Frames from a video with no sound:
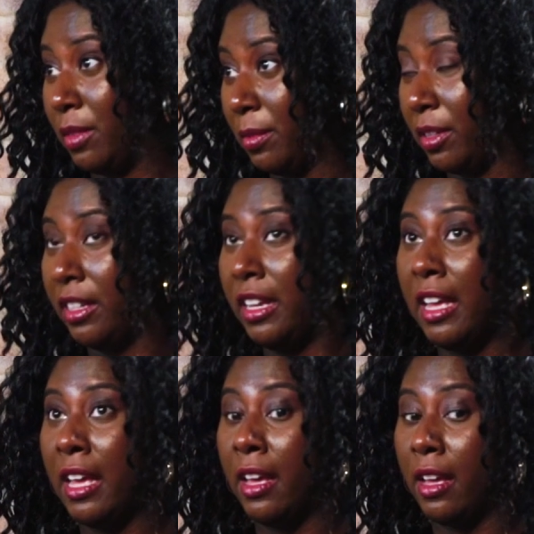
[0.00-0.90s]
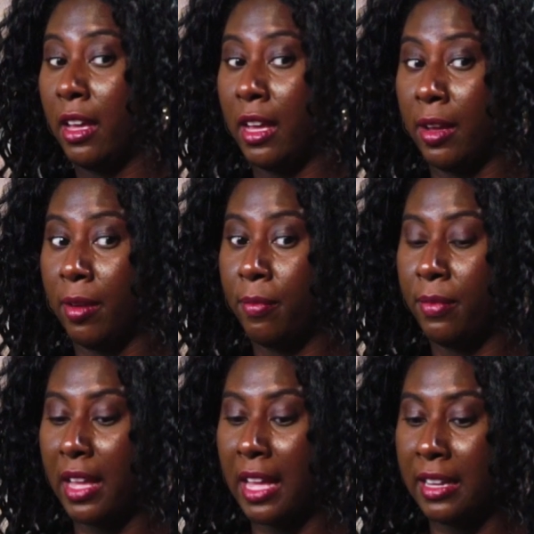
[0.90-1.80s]
as mine,
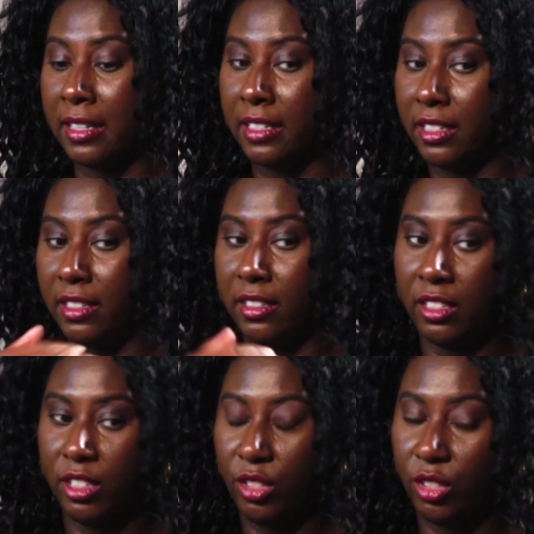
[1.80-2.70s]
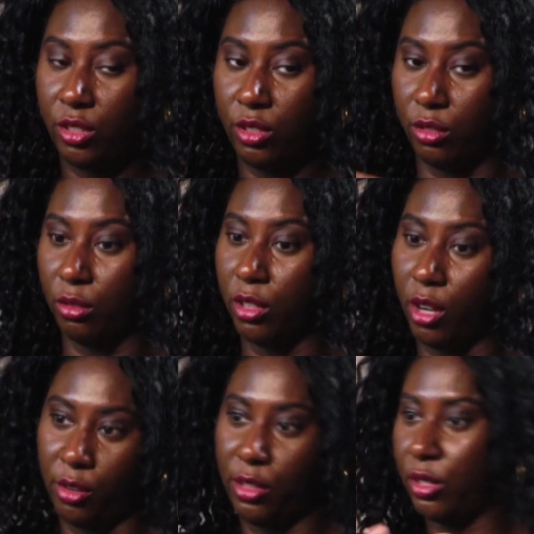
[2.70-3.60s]
and you'll
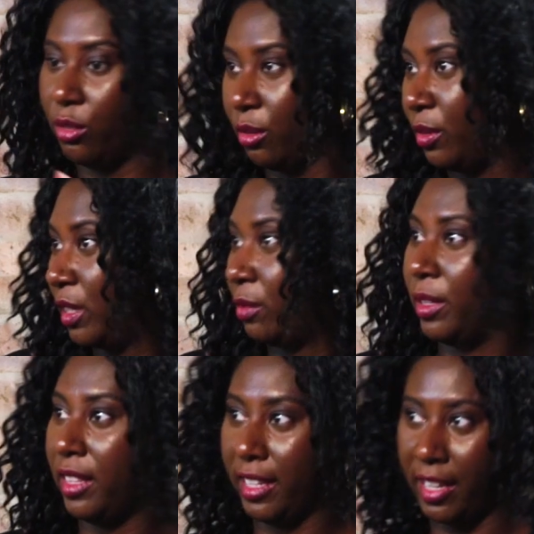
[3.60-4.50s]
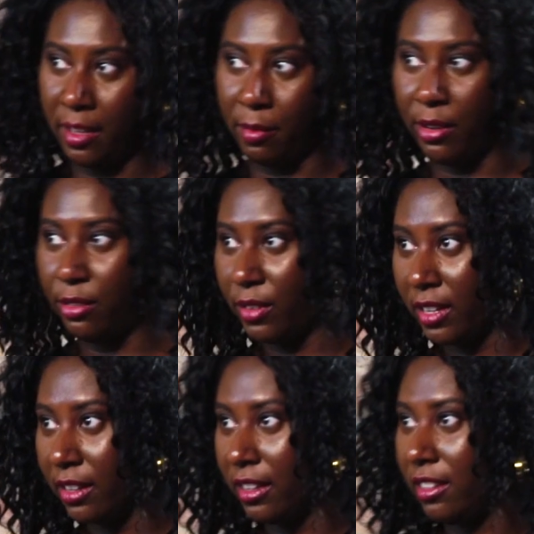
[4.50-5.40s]
know the stories of when they came
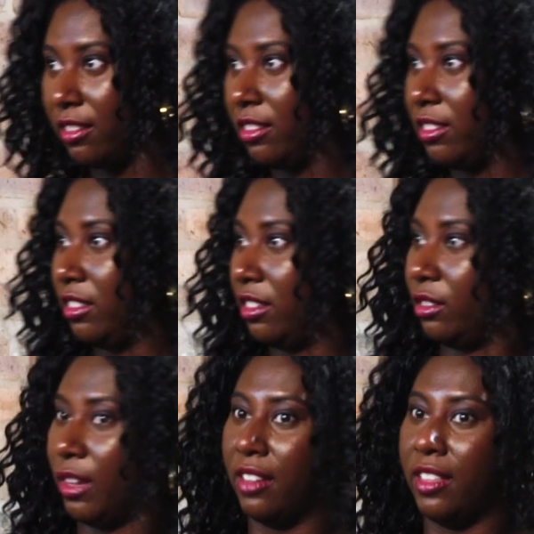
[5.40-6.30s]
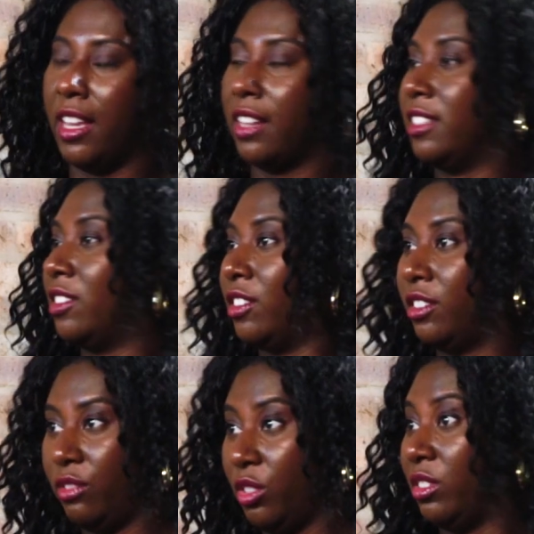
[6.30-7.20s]
over and you know how they had to kind
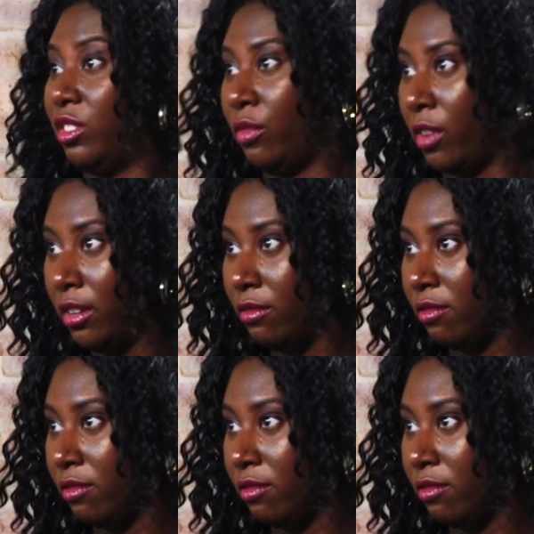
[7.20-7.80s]
of just survive